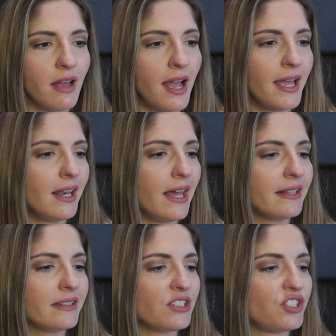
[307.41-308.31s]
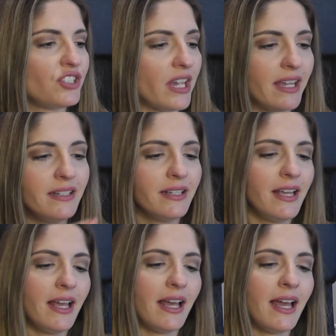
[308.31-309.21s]
I like this shade
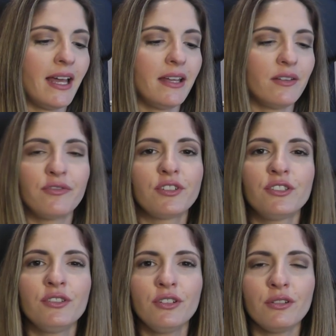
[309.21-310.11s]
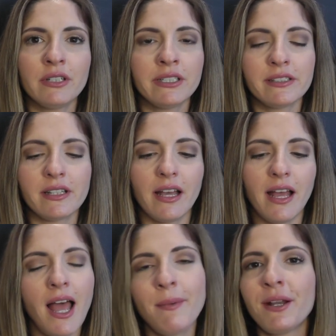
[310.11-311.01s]
for two euros, uh,
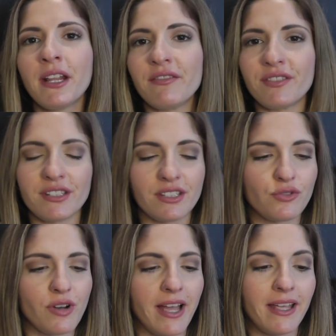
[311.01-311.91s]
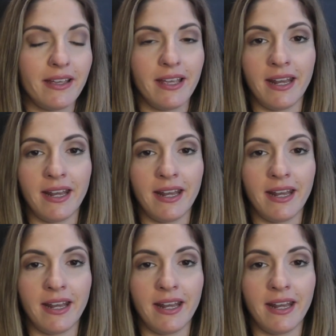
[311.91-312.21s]
I'm gonna give this a try.